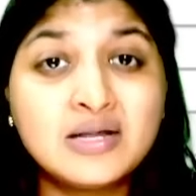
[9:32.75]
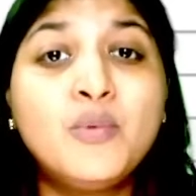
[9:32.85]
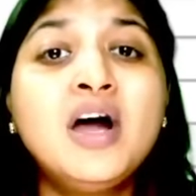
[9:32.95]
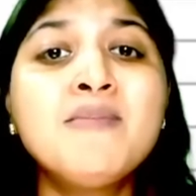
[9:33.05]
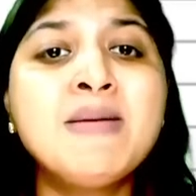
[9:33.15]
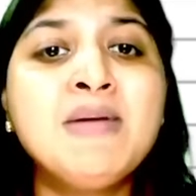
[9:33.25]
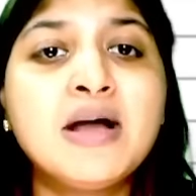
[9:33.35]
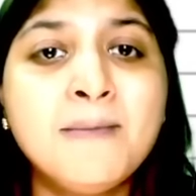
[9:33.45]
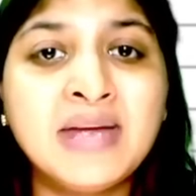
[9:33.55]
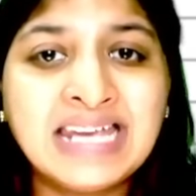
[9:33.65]
The work may
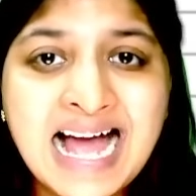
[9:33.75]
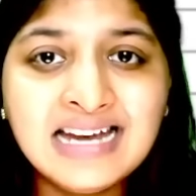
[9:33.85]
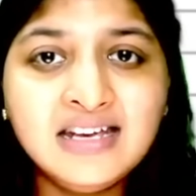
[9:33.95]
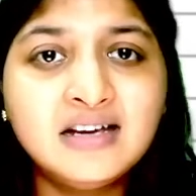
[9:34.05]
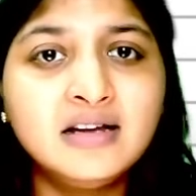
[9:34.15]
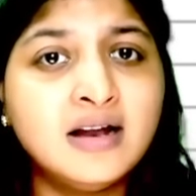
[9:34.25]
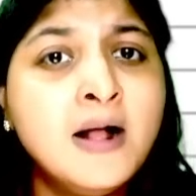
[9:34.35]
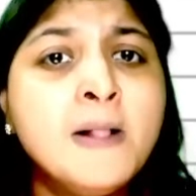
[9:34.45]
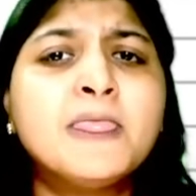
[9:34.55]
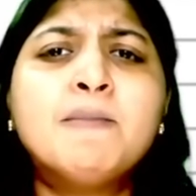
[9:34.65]
become mechanical.
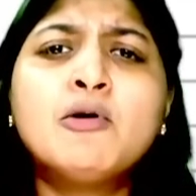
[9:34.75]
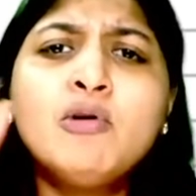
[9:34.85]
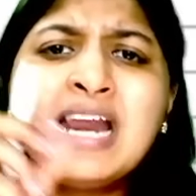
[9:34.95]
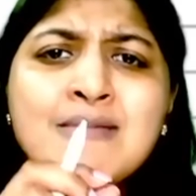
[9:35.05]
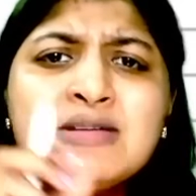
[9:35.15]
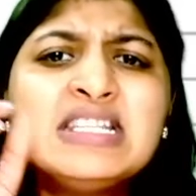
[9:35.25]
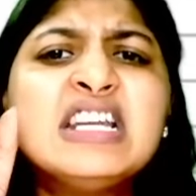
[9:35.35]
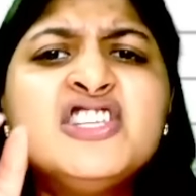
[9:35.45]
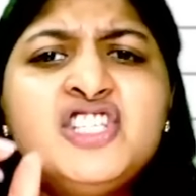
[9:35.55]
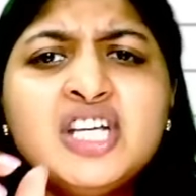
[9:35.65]
The program is
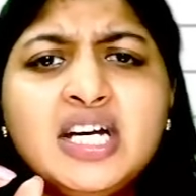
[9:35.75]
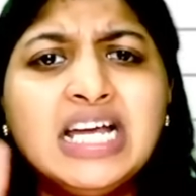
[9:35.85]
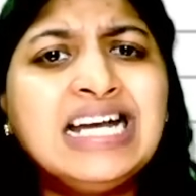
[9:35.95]
rigid. It